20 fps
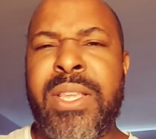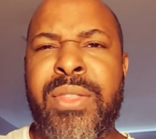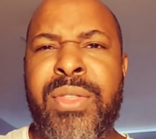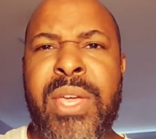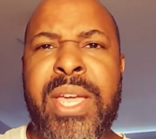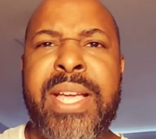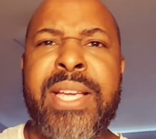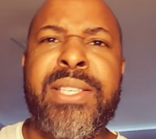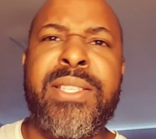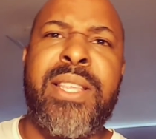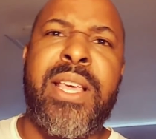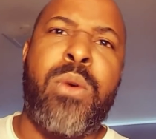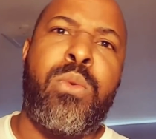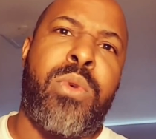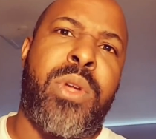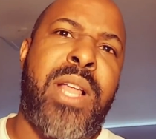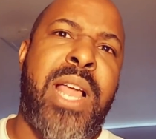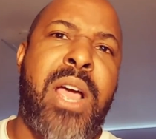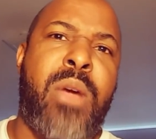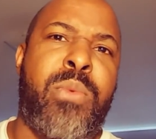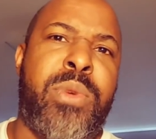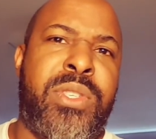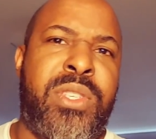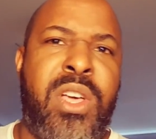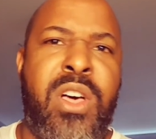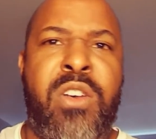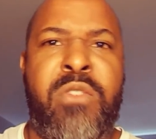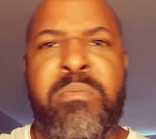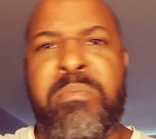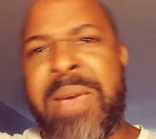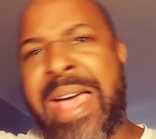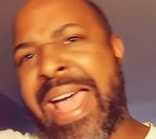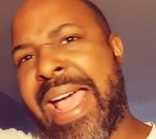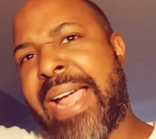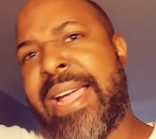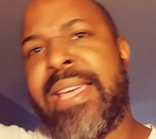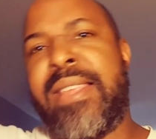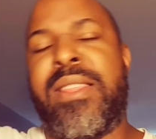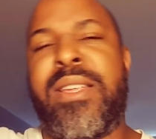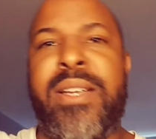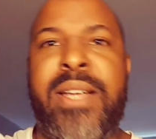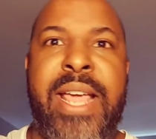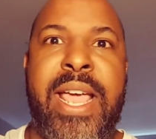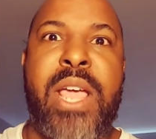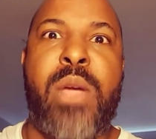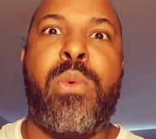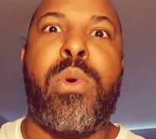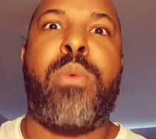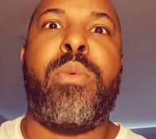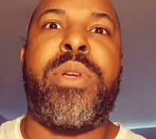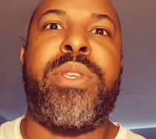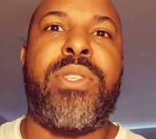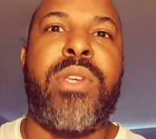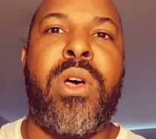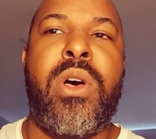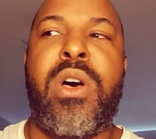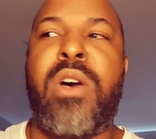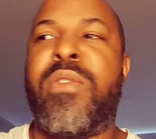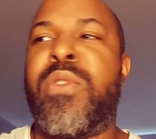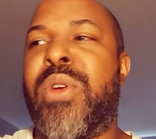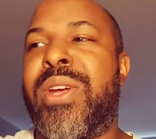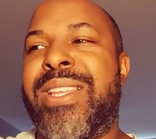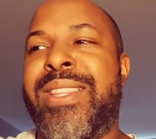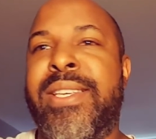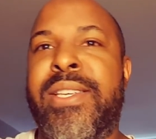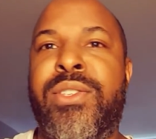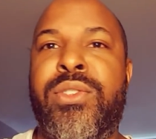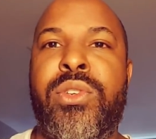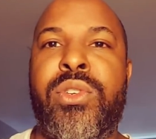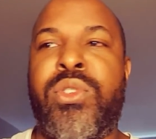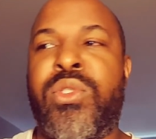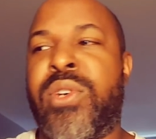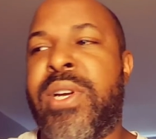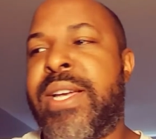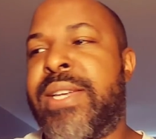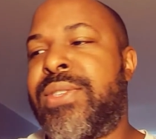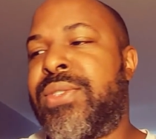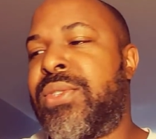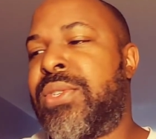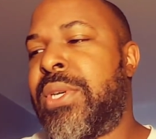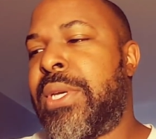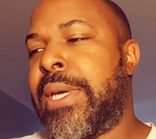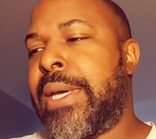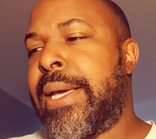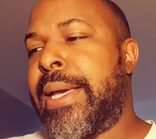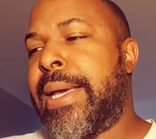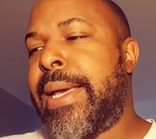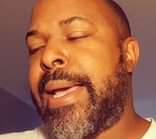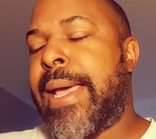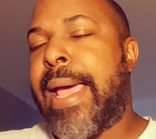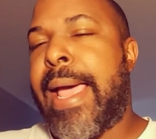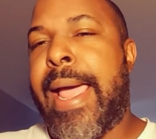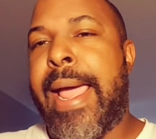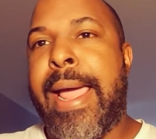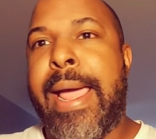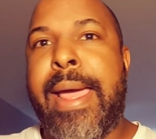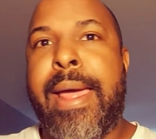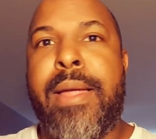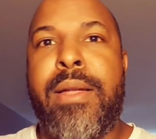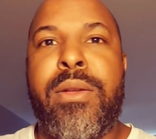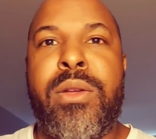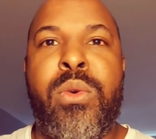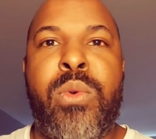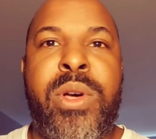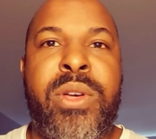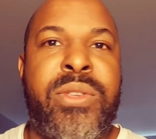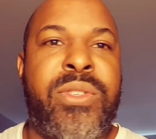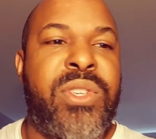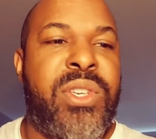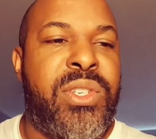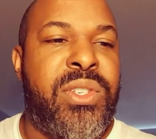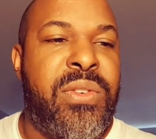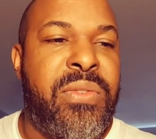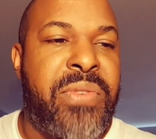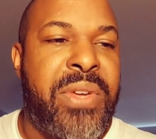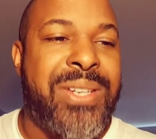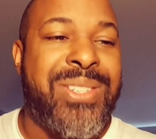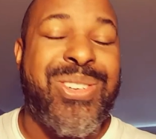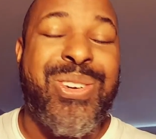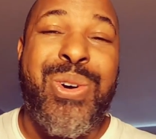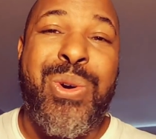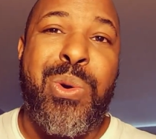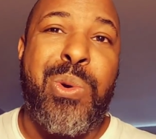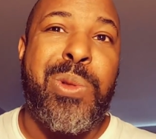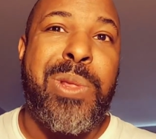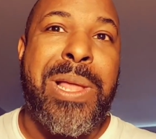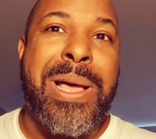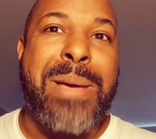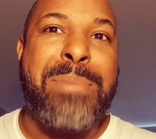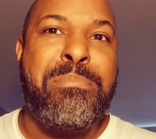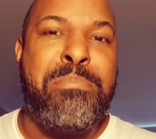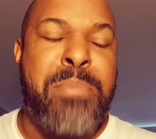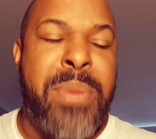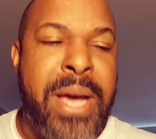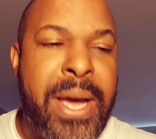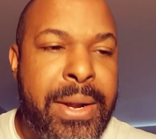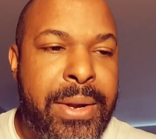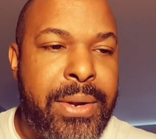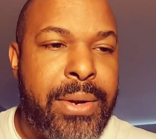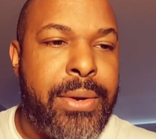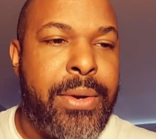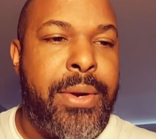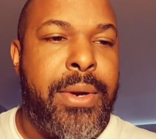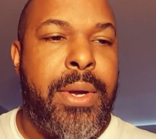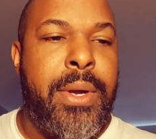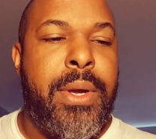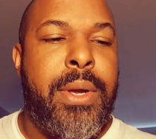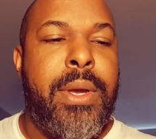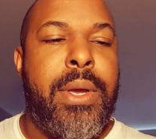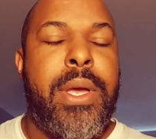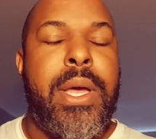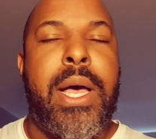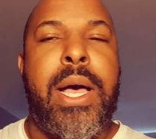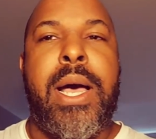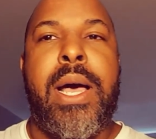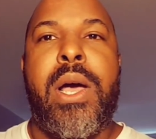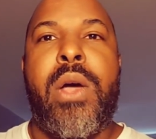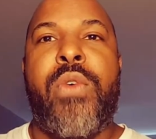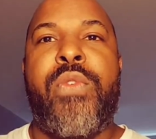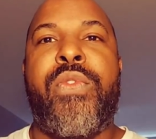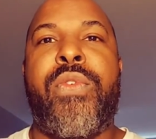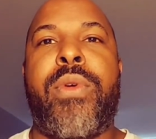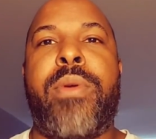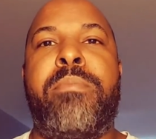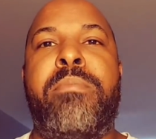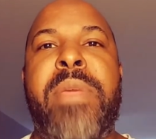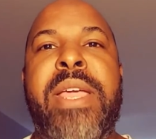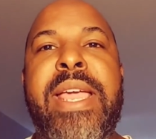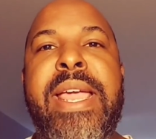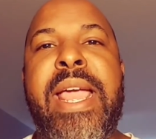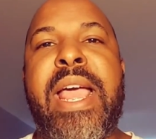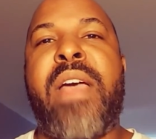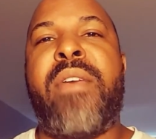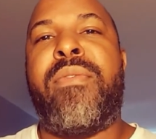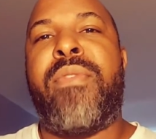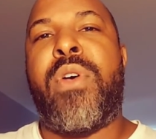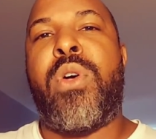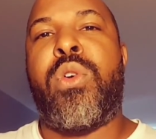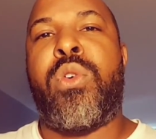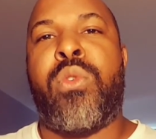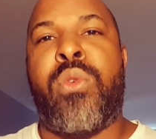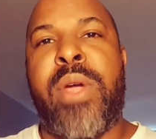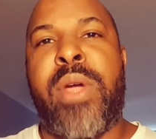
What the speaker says: things that were not resolved back in the day were resolved or at least addressed. And Noelle says she felt a whole lot better. For me, I felt